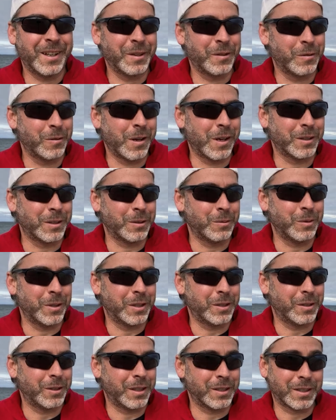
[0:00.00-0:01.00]
throughout the
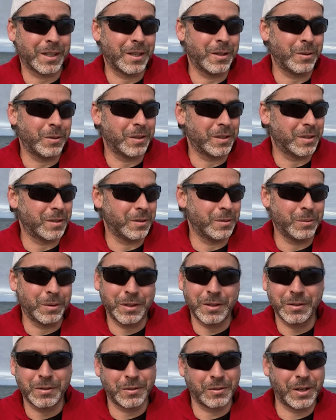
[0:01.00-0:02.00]
winter, as I always do.
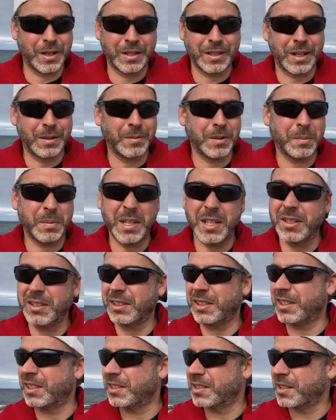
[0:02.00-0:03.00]
Winter's a great time to beach
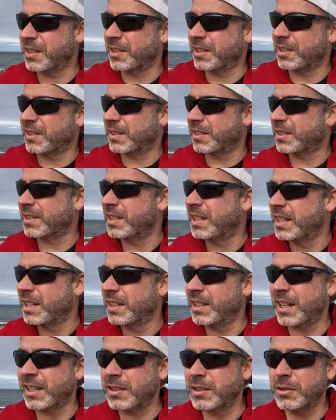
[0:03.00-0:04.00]
clean, as long as it's
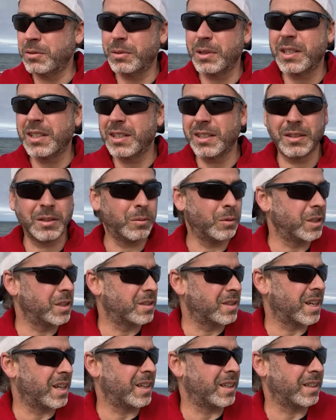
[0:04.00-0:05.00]
not too windy, and the
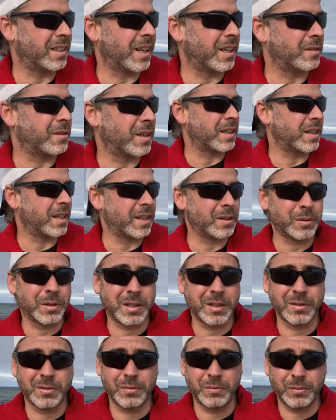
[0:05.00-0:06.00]
wind's dying down now,
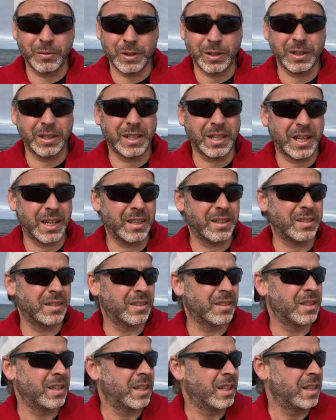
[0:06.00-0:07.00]
which is really
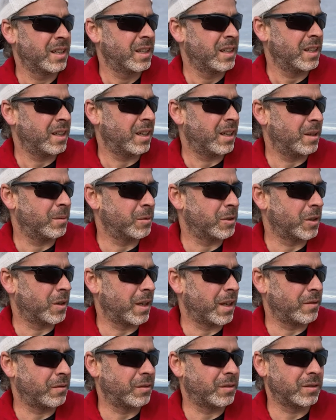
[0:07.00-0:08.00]
nice. So
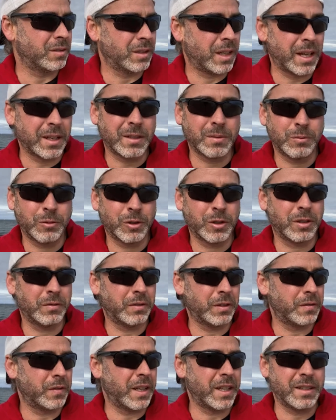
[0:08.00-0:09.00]
I have lots more
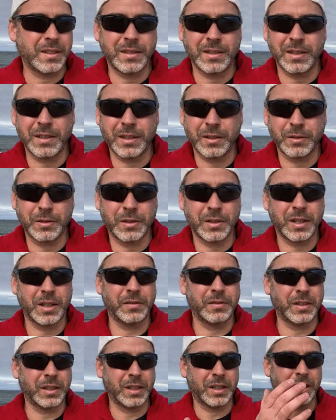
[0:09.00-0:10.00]
of events and other
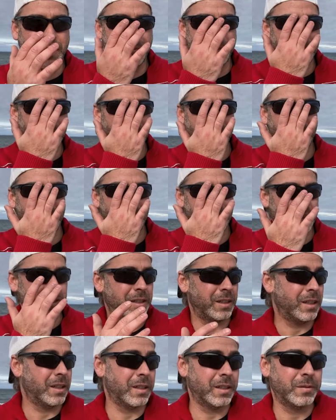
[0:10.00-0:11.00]
stuff to come in
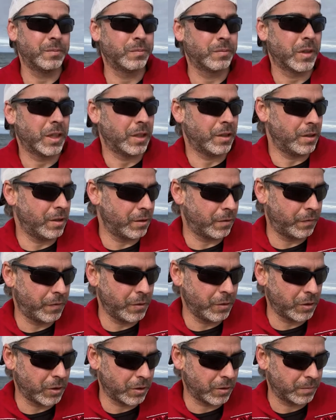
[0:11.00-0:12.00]
the near
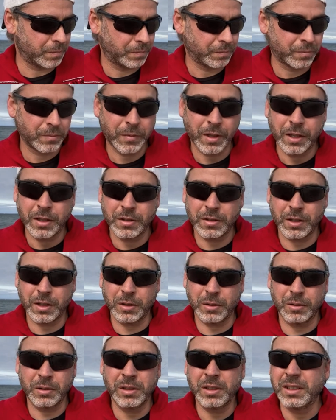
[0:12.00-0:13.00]
future.
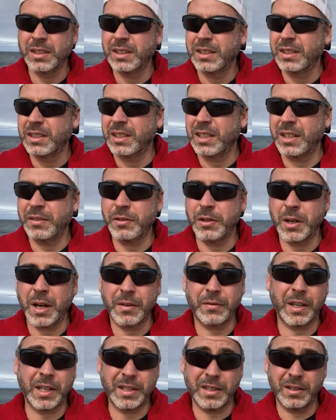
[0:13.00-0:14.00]
So if you
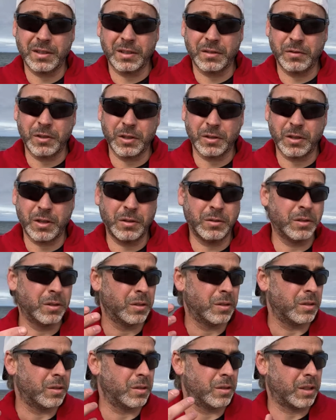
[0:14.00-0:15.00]
have ideas of your own,
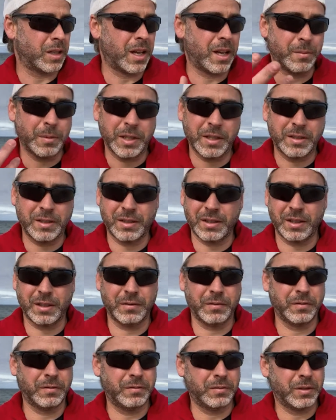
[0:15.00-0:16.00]
or comments
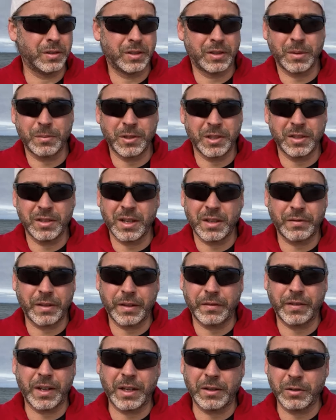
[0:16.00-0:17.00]
of some of the stuff
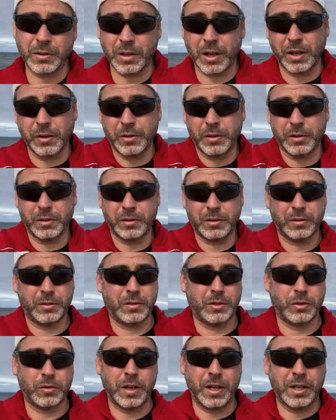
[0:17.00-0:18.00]
I found, or other
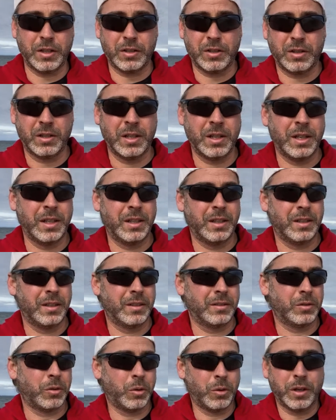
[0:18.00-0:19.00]
strange
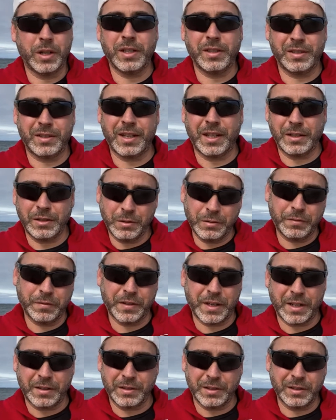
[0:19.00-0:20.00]
toys that you
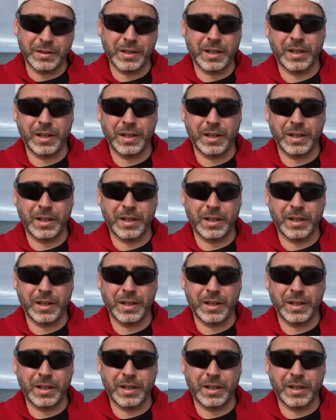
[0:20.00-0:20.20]
found,